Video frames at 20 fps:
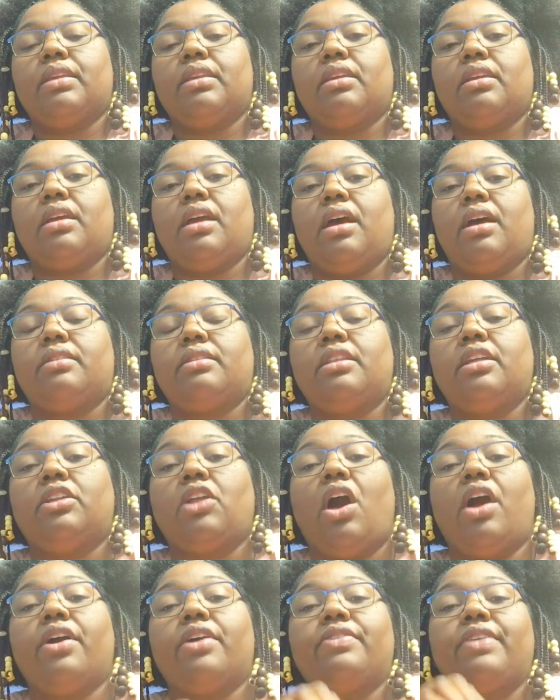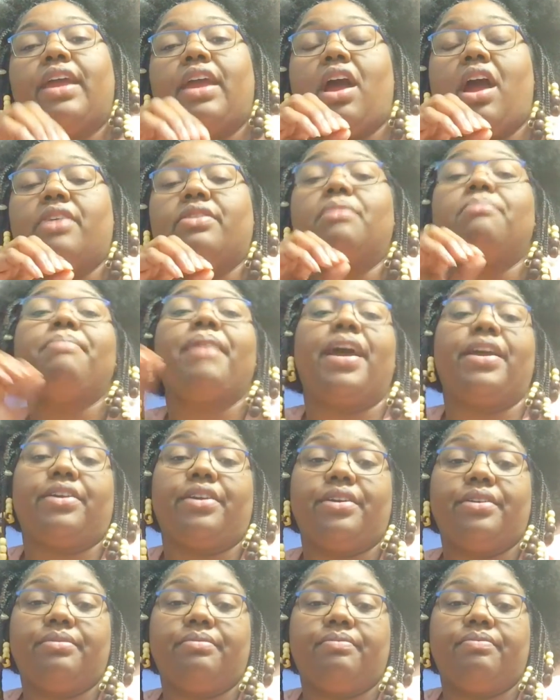the longer they are, the
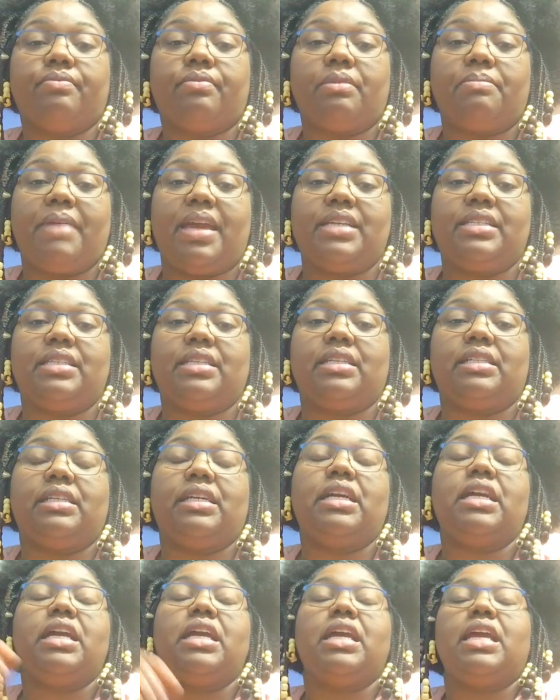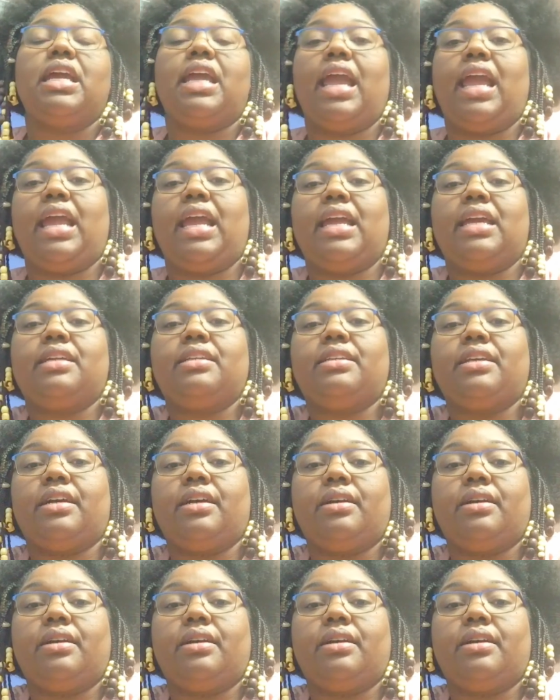better, basically, and